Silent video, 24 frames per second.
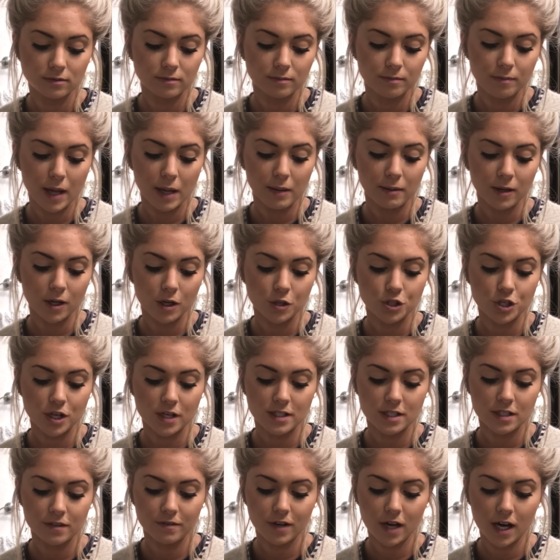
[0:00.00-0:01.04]
maybe I'll
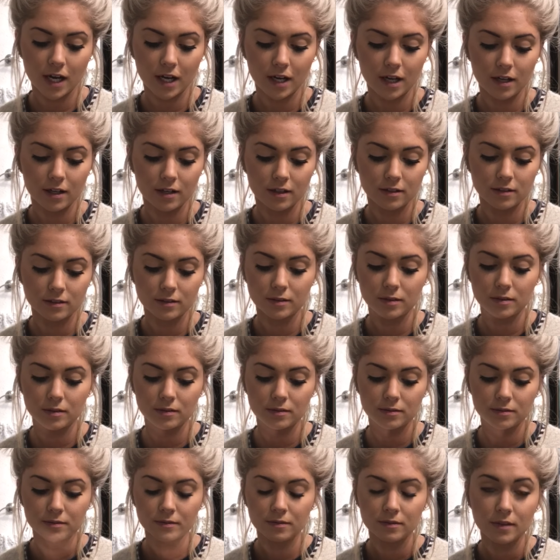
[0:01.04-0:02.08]
justify it.
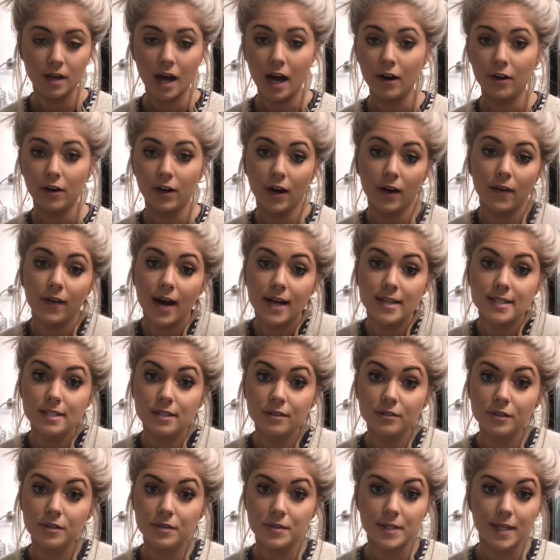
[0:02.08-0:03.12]
I don't know. I still
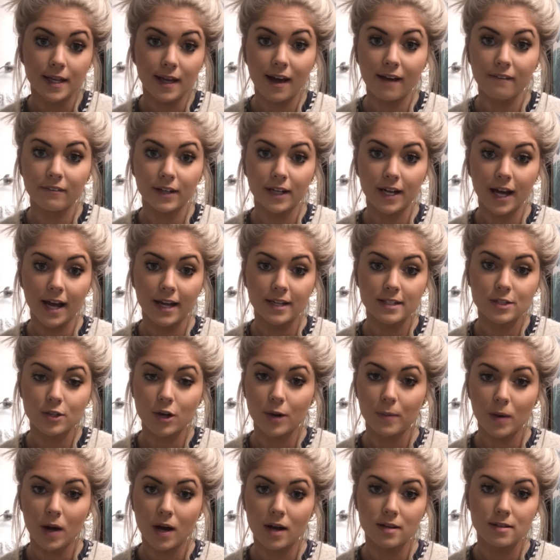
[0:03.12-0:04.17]
use it every day, so
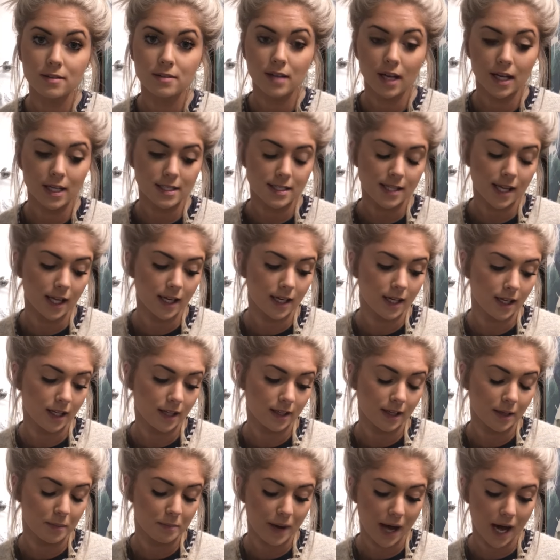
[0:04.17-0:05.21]
I'm not like saying
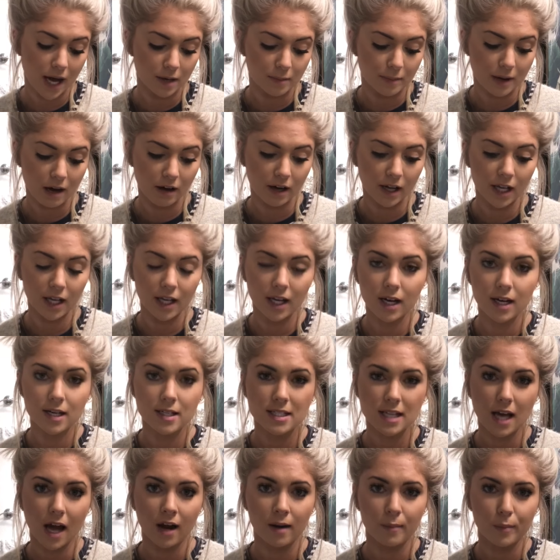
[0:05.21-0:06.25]
anything bad about it. It is
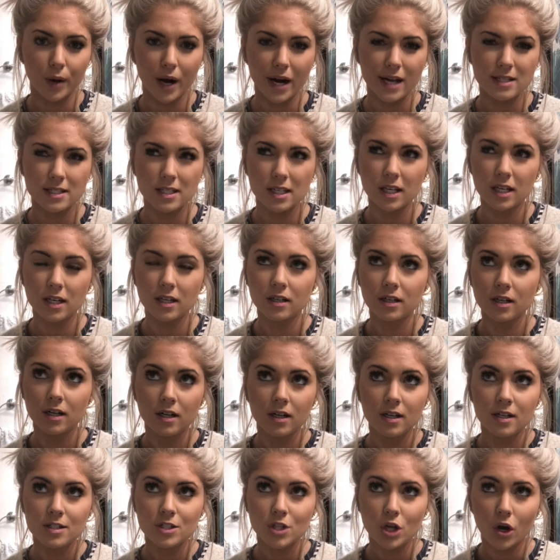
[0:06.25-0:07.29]
kind of pricey,
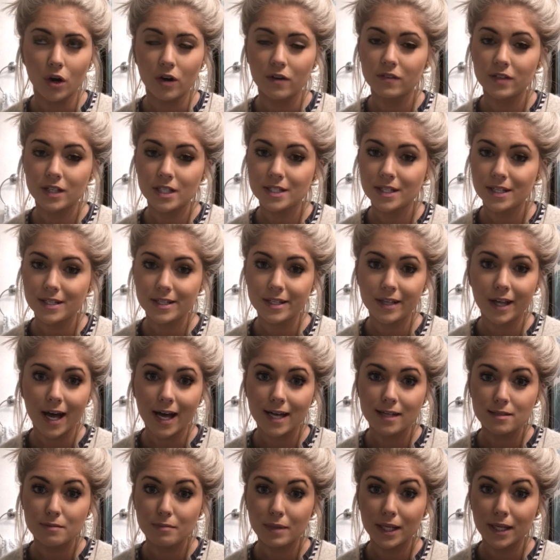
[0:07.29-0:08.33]
so if this doesn't
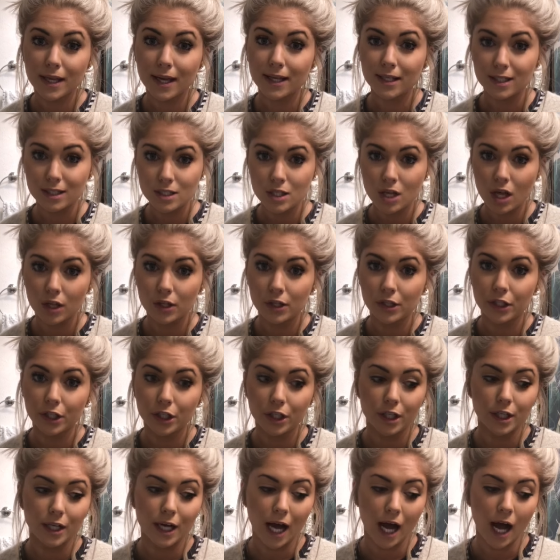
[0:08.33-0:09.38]
last me like a solid
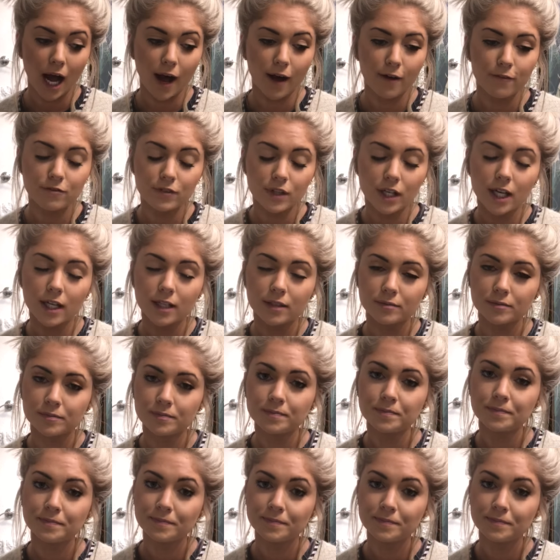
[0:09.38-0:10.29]
year and a half, then